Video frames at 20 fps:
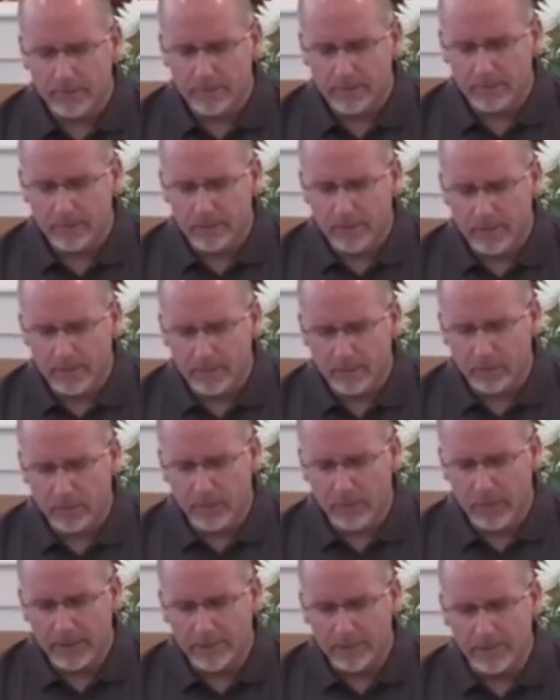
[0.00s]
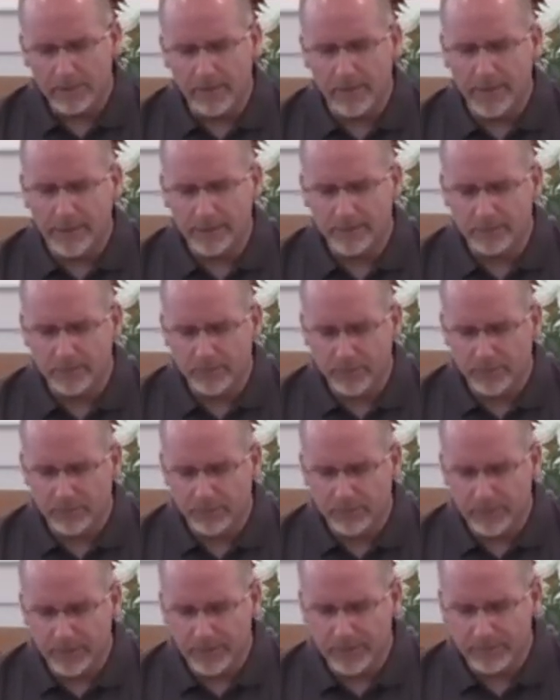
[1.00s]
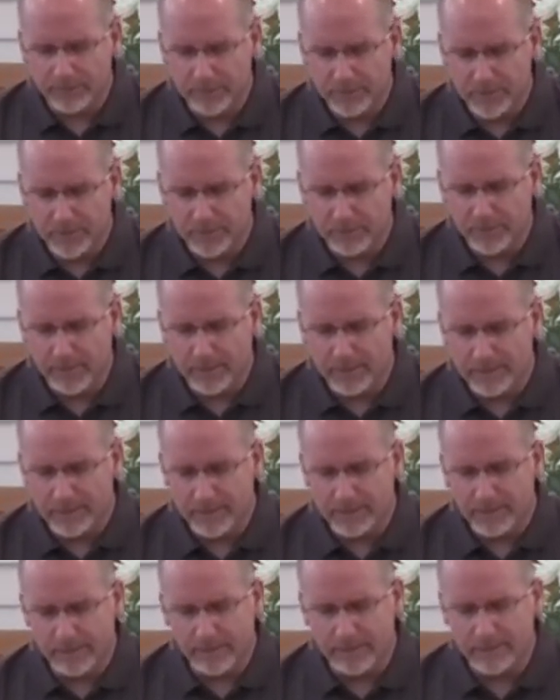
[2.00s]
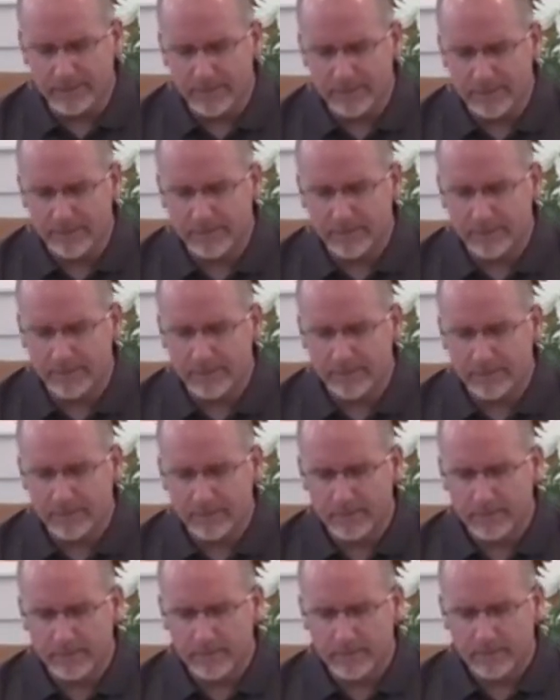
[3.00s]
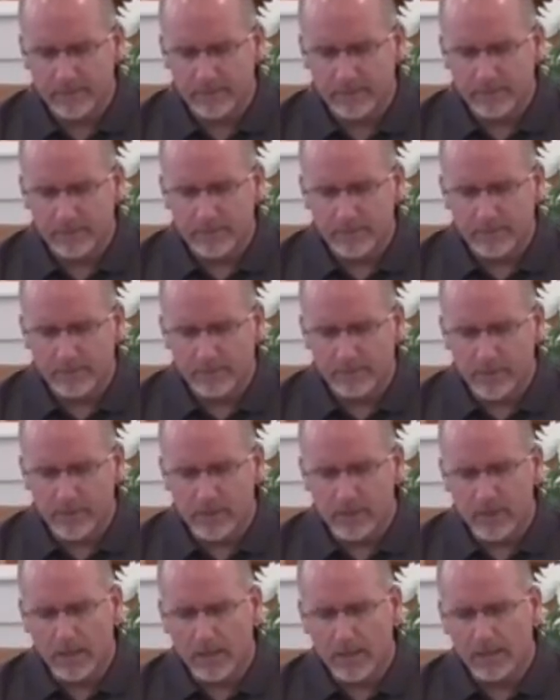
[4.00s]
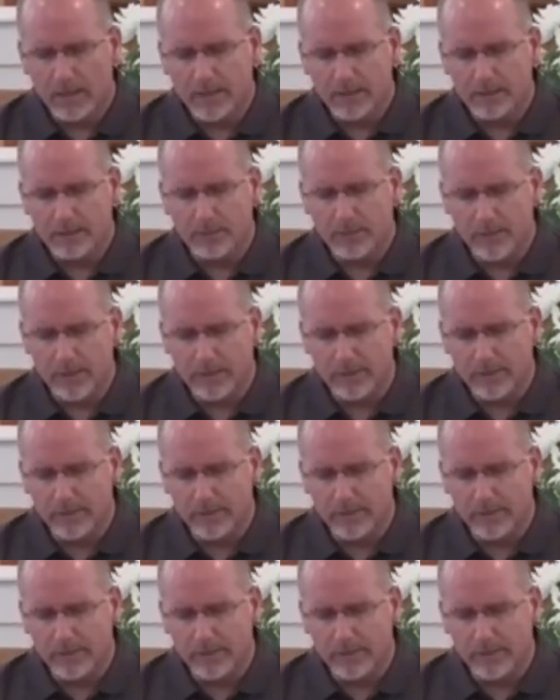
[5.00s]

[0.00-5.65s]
And Lord, I do ask for the forgiveness of my sins. But God, as we